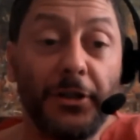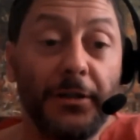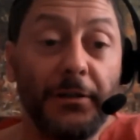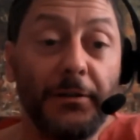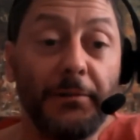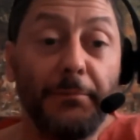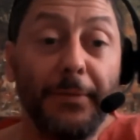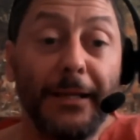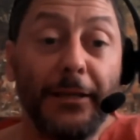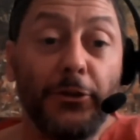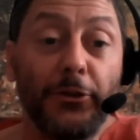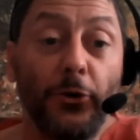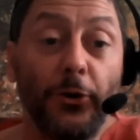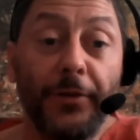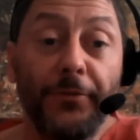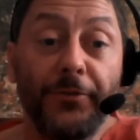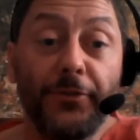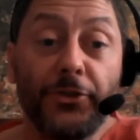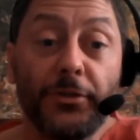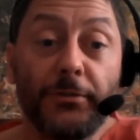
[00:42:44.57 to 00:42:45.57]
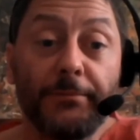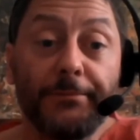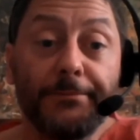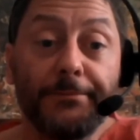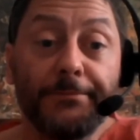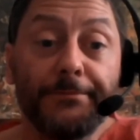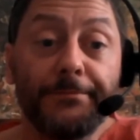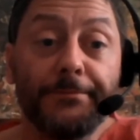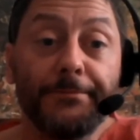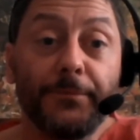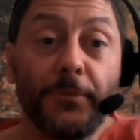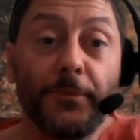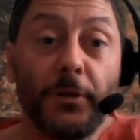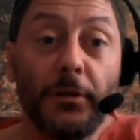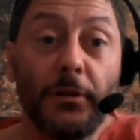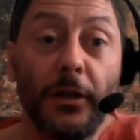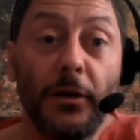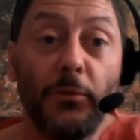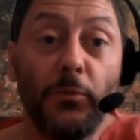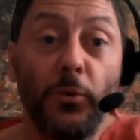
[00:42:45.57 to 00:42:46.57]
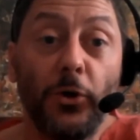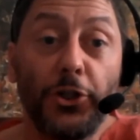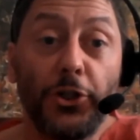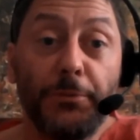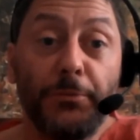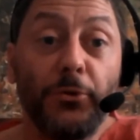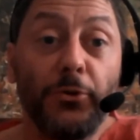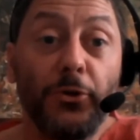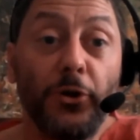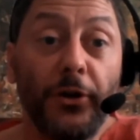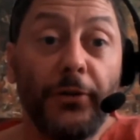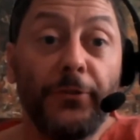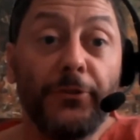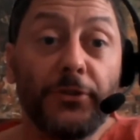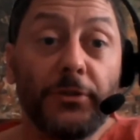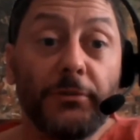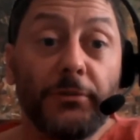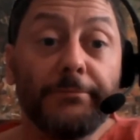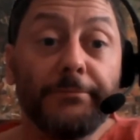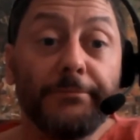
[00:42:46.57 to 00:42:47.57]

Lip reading: make coifs, like washable coifs.